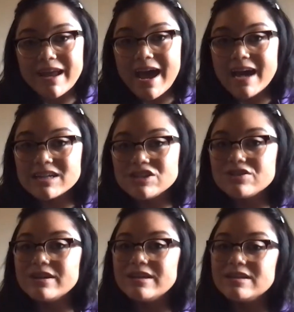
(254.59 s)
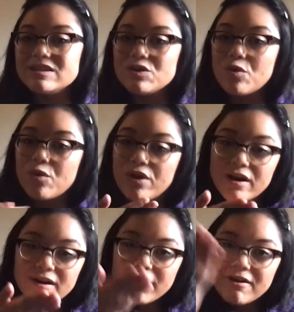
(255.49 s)
actor is your
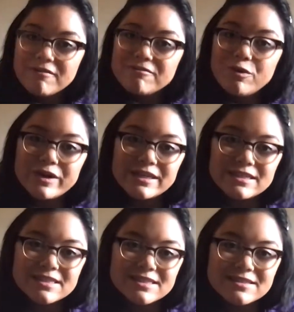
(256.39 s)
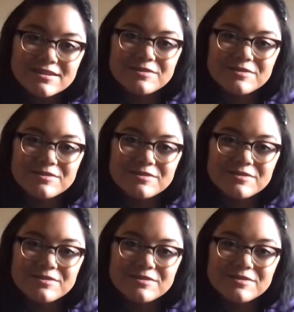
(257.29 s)
voice.